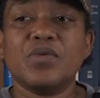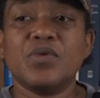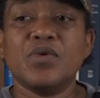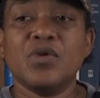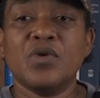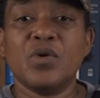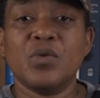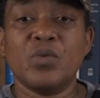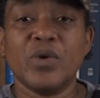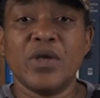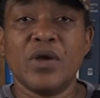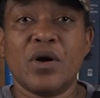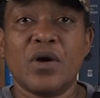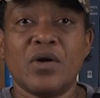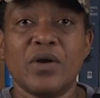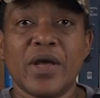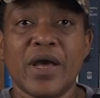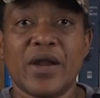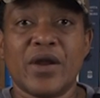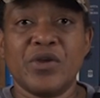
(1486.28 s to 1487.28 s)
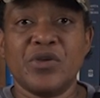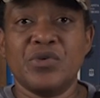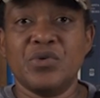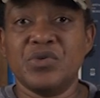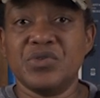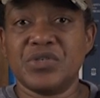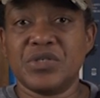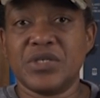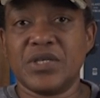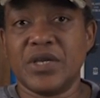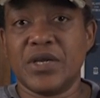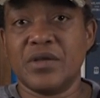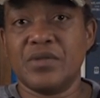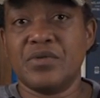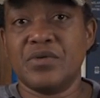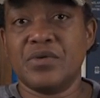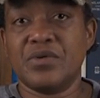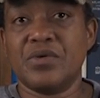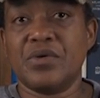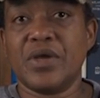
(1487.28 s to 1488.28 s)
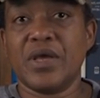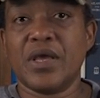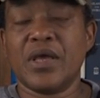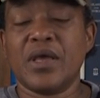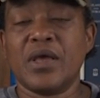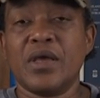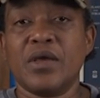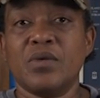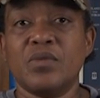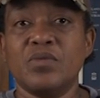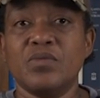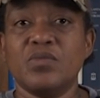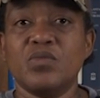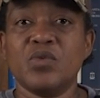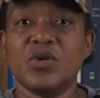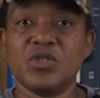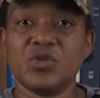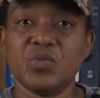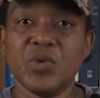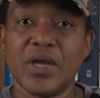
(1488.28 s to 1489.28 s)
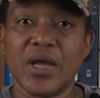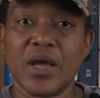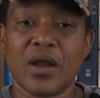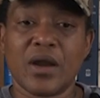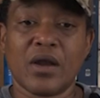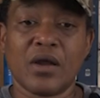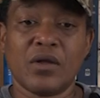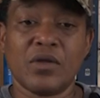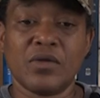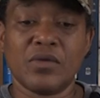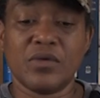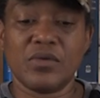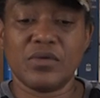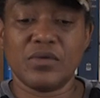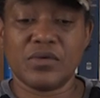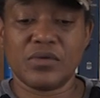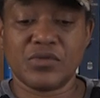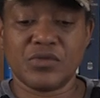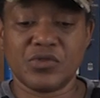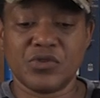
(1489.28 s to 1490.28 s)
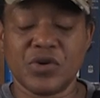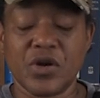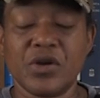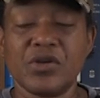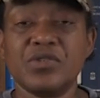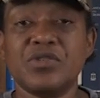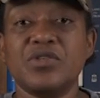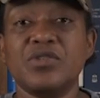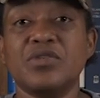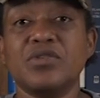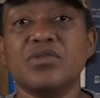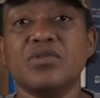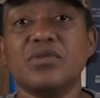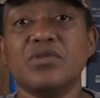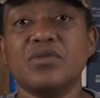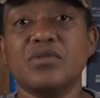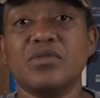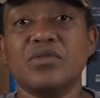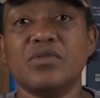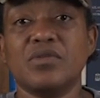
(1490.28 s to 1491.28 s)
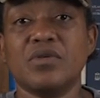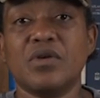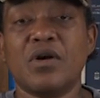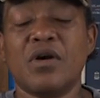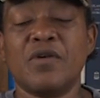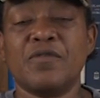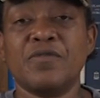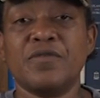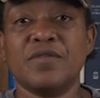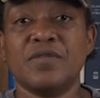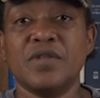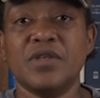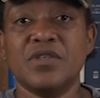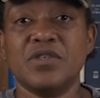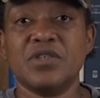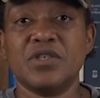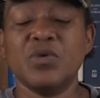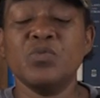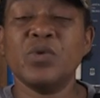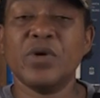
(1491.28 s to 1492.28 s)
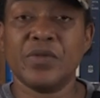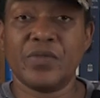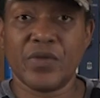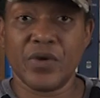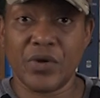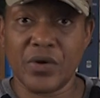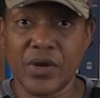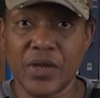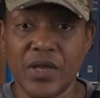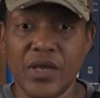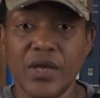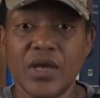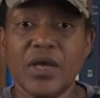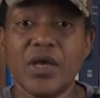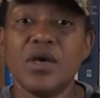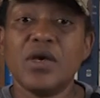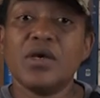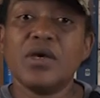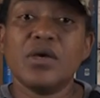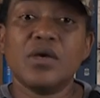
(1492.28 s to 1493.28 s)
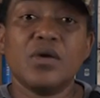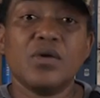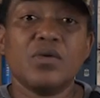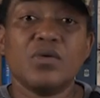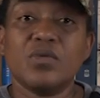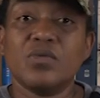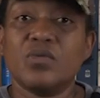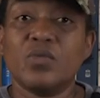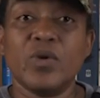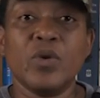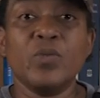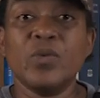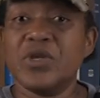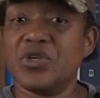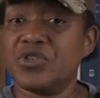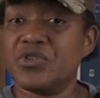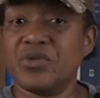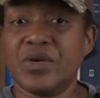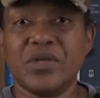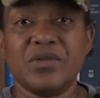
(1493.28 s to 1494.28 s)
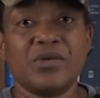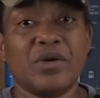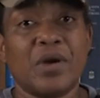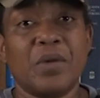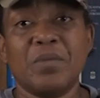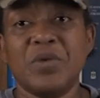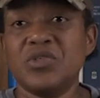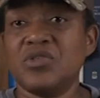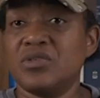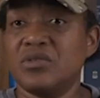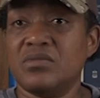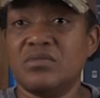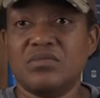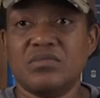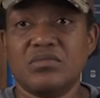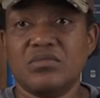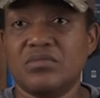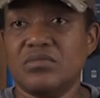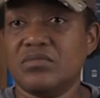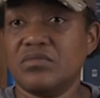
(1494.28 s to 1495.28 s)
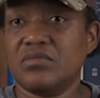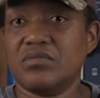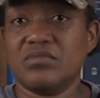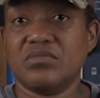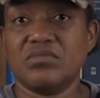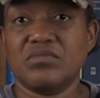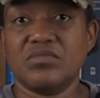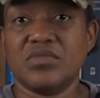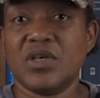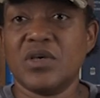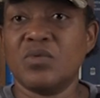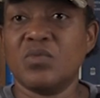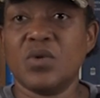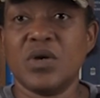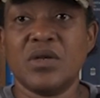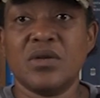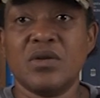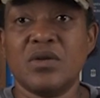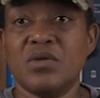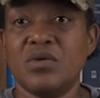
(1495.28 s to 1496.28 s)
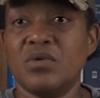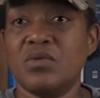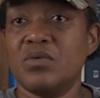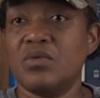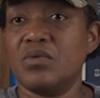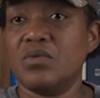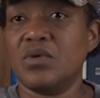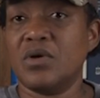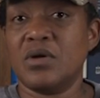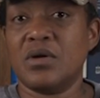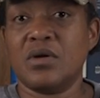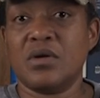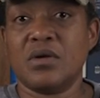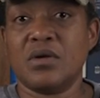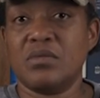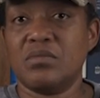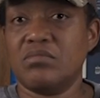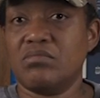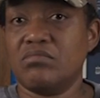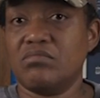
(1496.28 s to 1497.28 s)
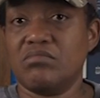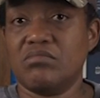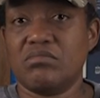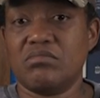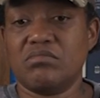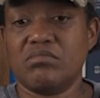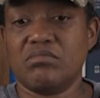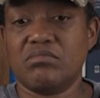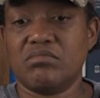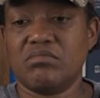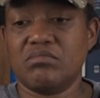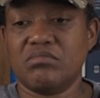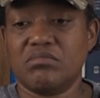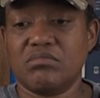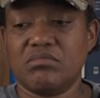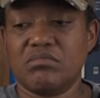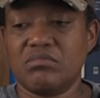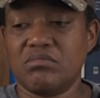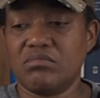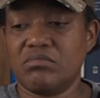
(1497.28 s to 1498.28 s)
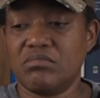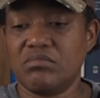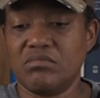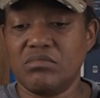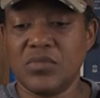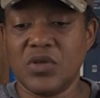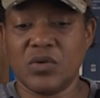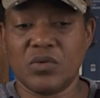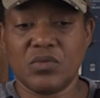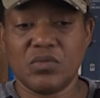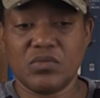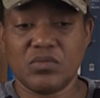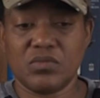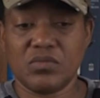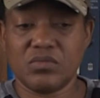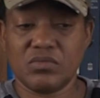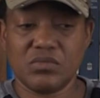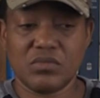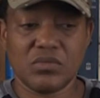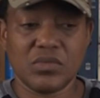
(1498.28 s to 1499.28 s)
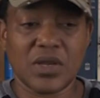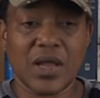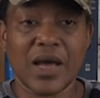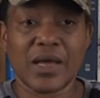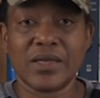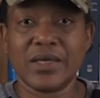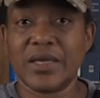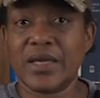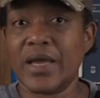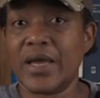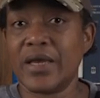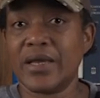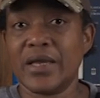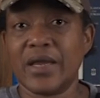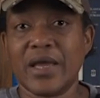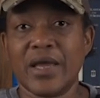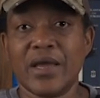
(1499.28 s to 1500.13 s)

you know, we all got our units together, and once we got our trucks off of the C-130, we went straight to our mission. It wasn't no, you know, lollygagging,